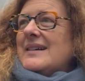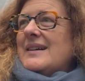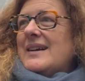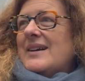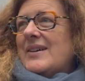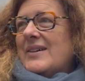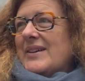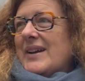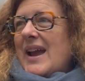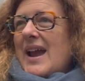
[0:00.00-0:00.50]

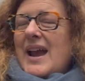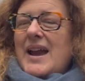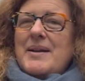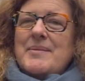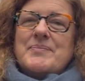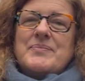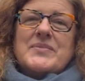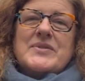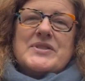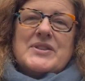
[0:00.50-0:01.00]
Okay,
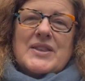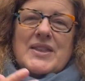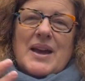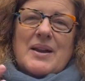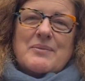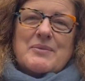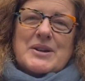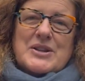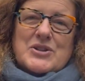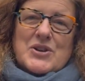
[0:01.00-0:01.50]
so
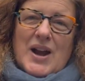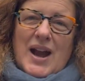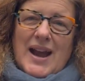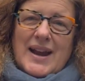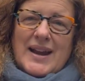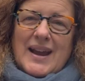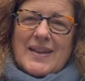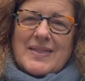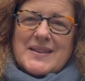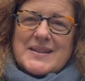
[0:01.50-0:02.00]
then we try
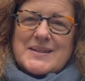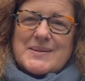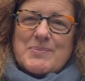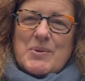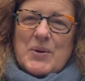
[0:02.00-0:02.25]
again this